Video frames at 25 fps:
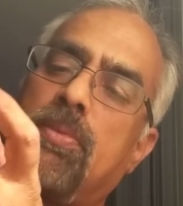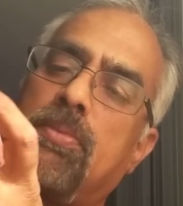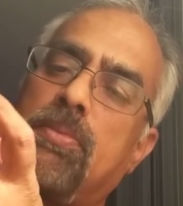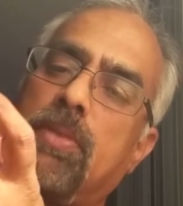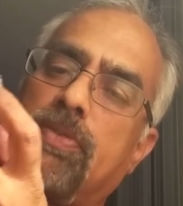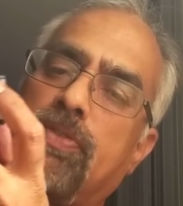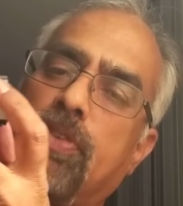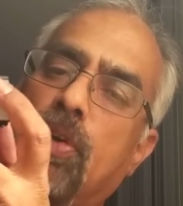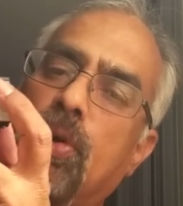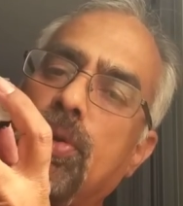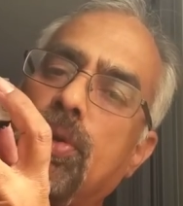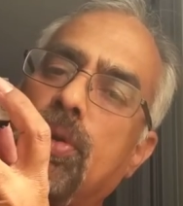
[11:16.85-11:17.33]

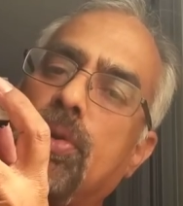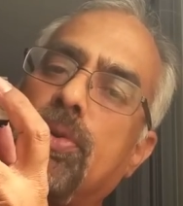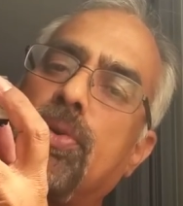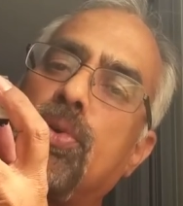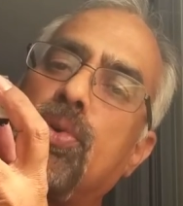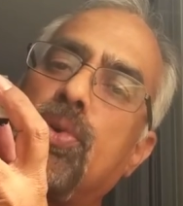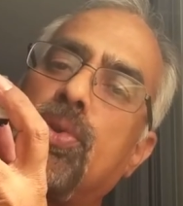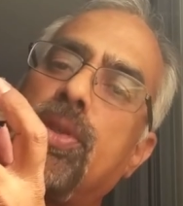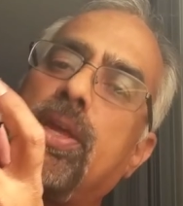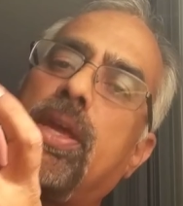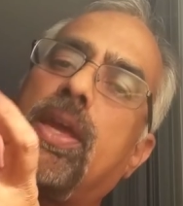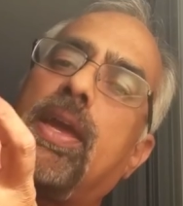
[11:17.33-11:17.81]
before you
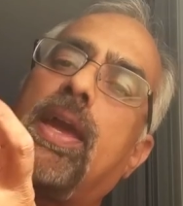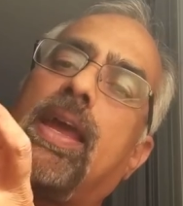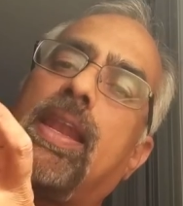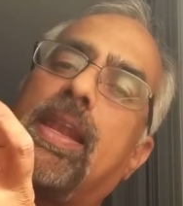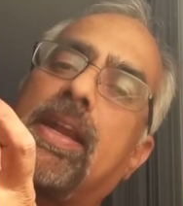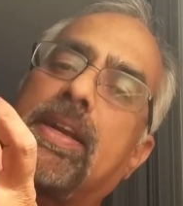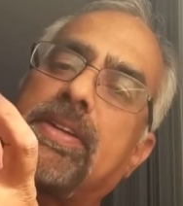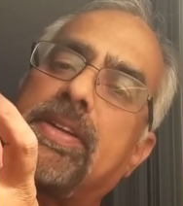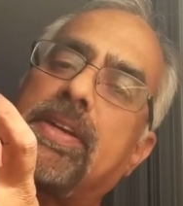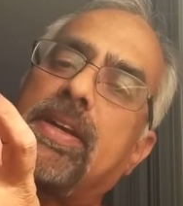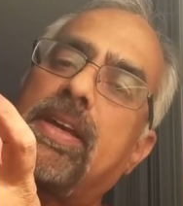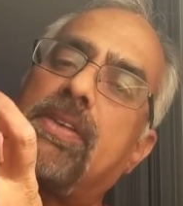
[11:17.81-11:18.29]
do the
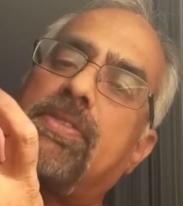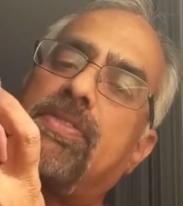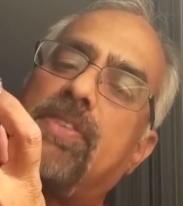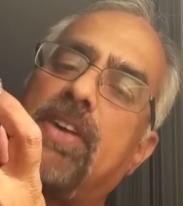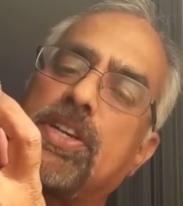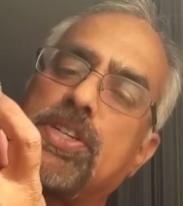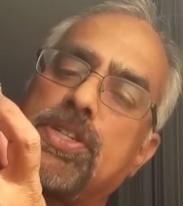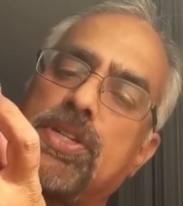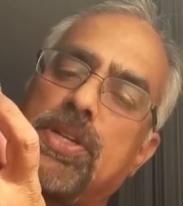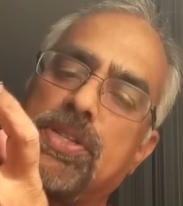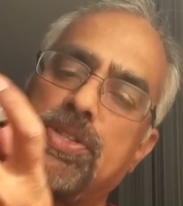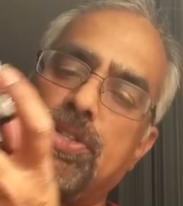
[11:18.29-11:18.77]
electrical
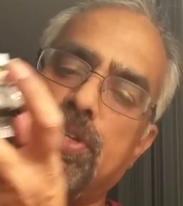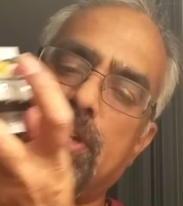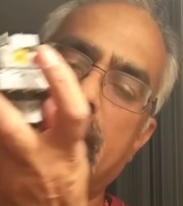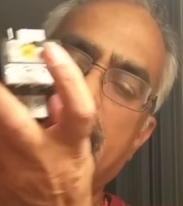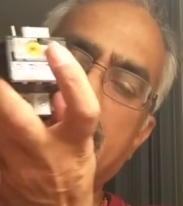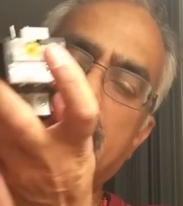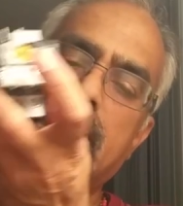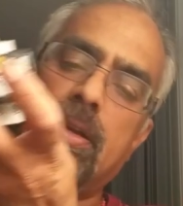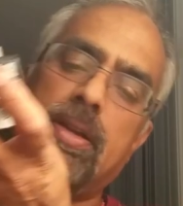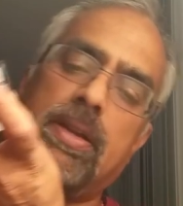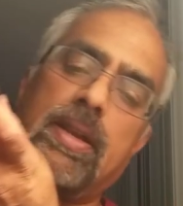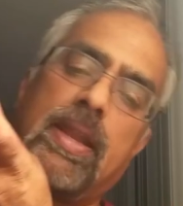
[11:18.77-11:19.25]
functional
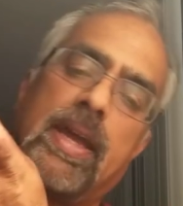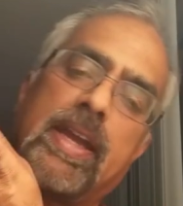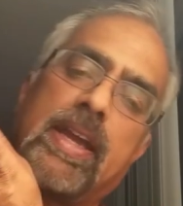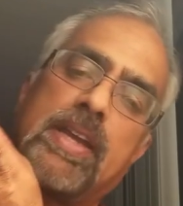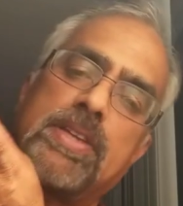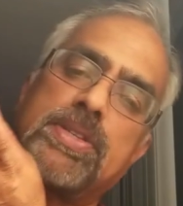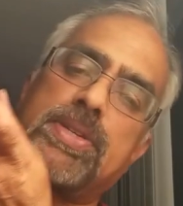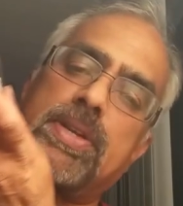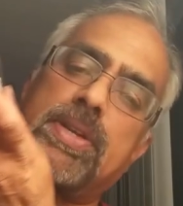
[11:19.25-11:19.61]
check, like I